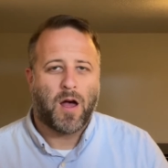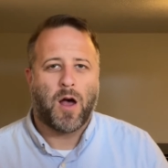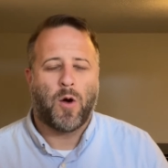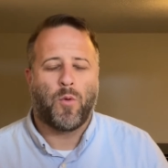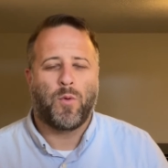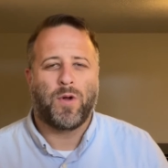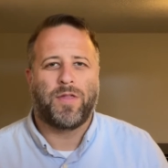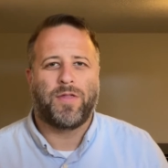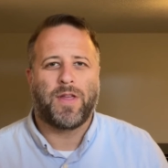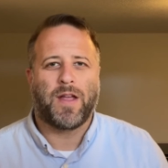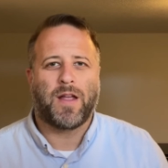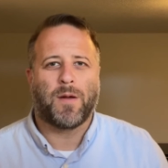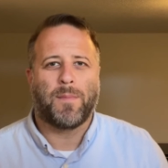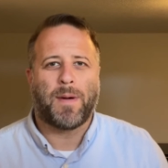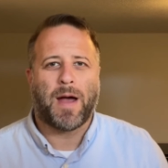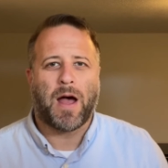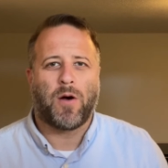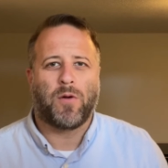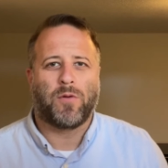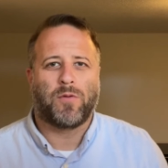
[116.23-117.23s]
we think
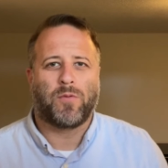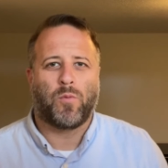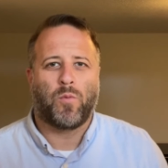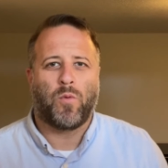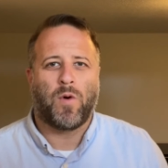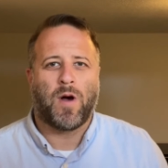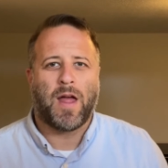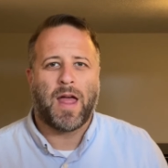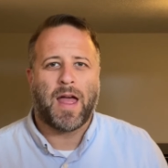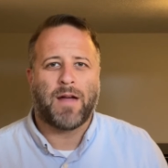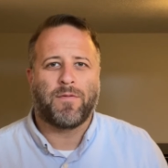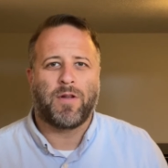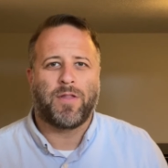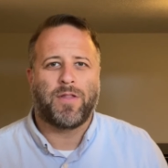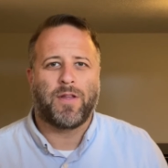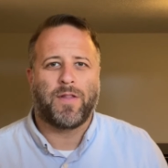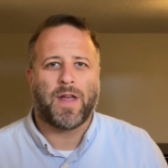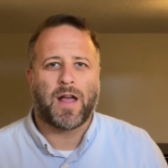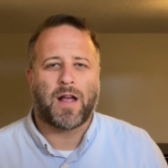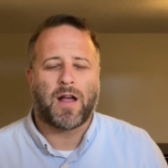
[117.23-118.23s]
about
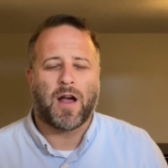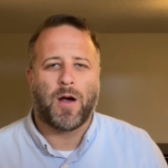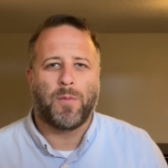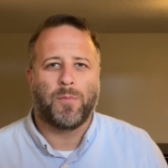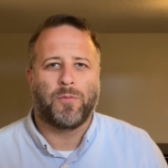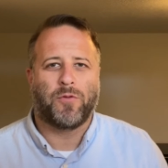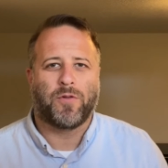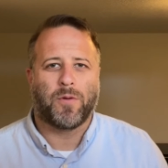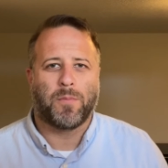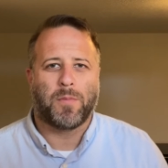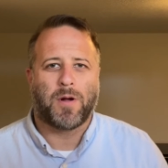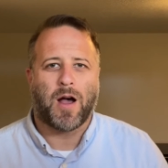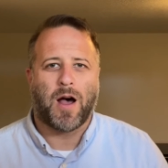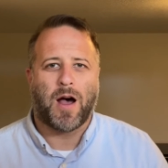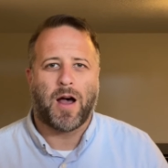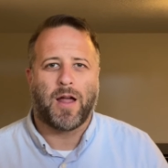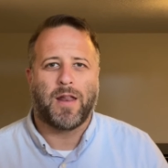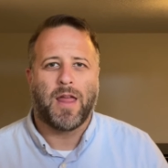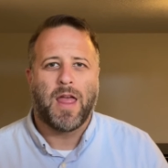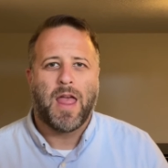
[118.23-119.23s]
everything that comes from
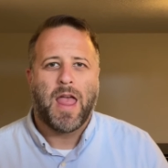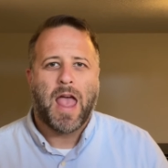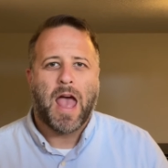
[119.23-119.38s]
God.